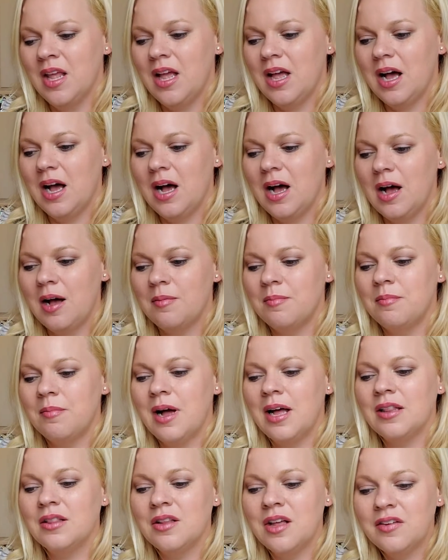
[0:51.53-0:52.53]
Um,
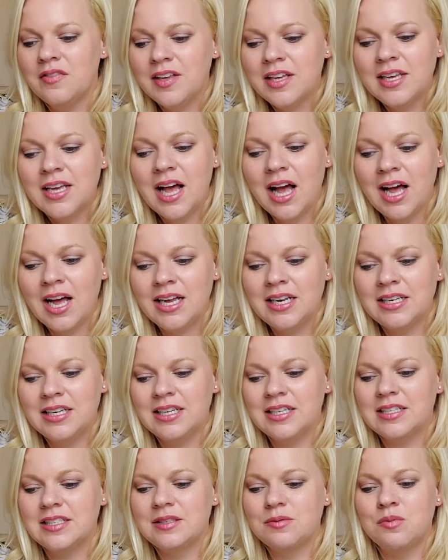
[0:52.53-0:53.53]
my loving
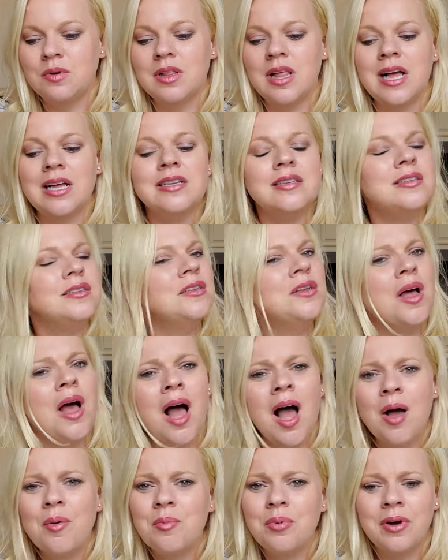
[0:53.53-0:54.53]
kindness will I
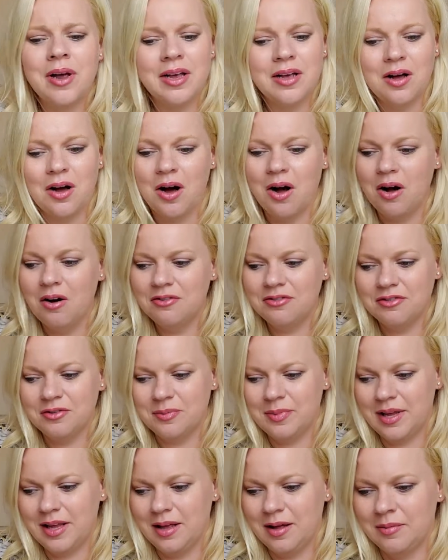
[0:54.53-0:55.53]
not break off
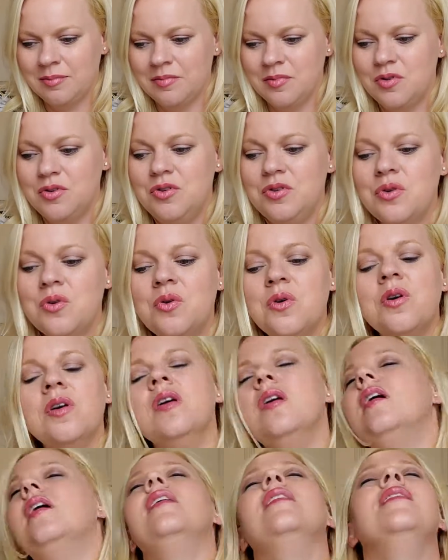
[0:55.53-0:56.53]
from him,
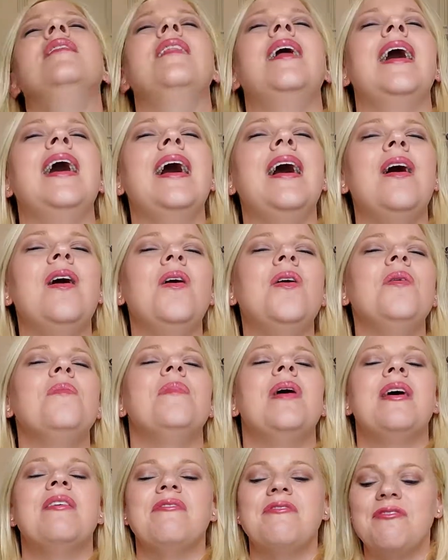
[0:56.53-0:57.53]
nor allow
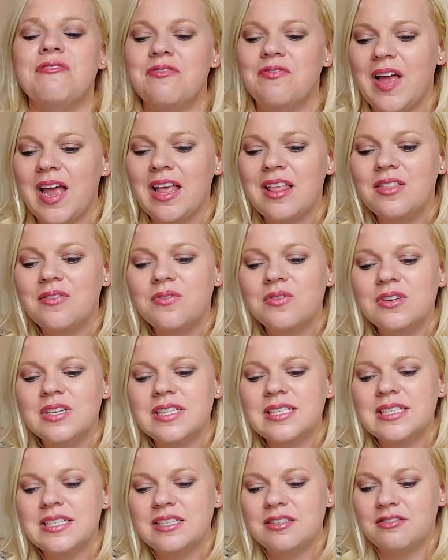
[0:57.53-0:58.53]
my
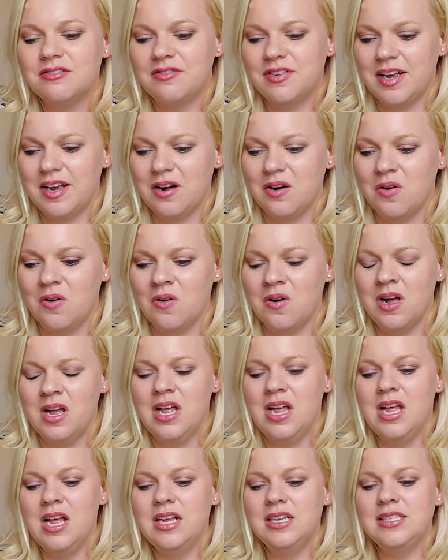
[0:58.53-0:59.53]
faithfulness to fail,
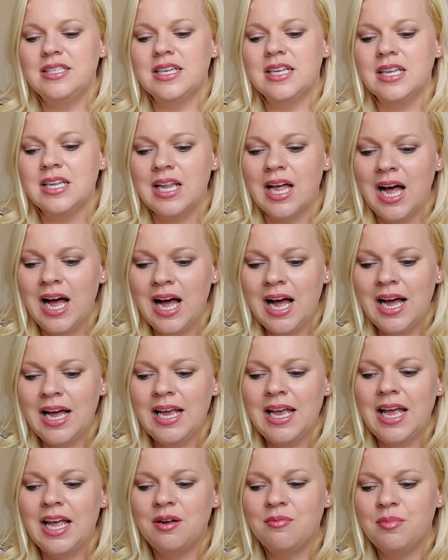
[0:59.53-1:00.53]
to
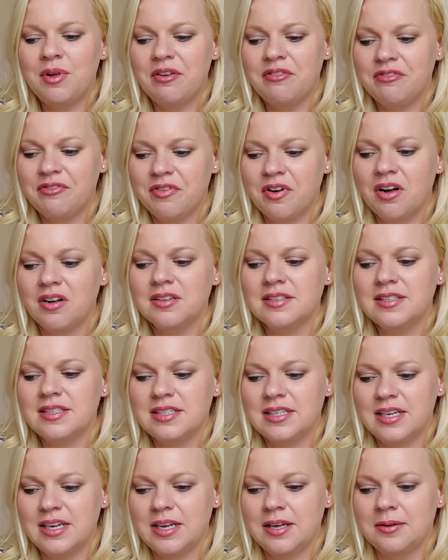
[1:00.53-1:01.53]
lie and be false
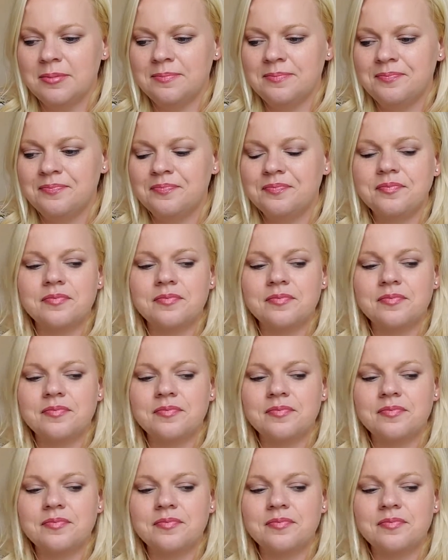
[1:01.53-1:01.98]
to him.